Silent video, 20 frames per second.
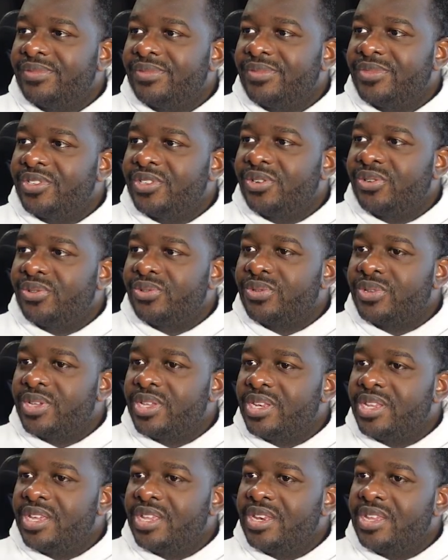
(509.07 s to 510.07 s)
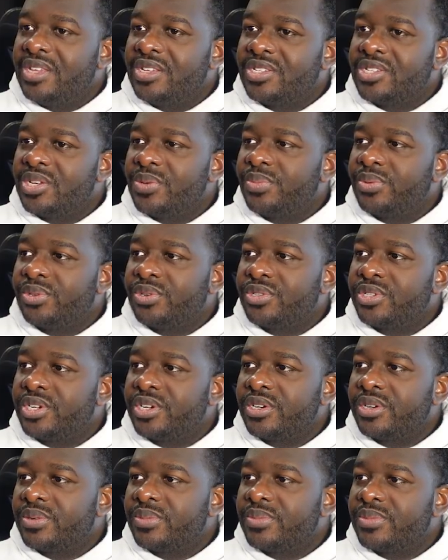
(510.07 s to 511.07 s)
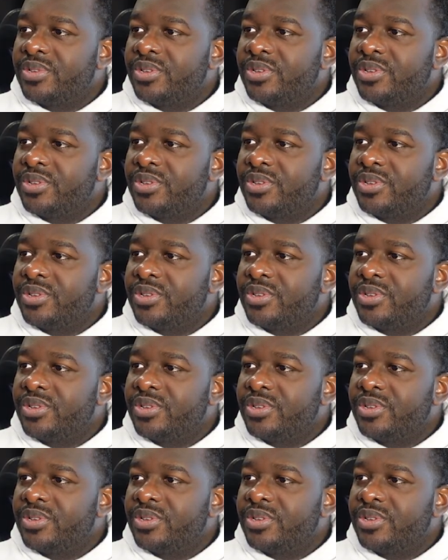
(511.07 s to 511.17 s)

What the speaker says: in any simpler term.